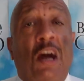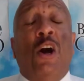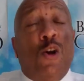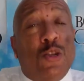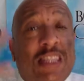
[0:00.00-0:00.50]

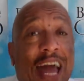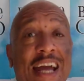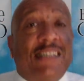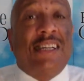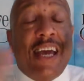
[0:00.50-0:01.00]
who
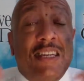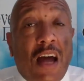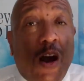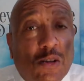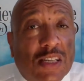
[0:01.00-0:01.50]
thinks he
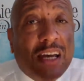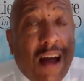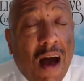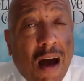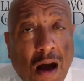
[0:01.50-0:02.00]
knows it
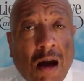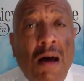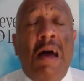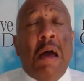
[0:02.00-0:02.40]
all,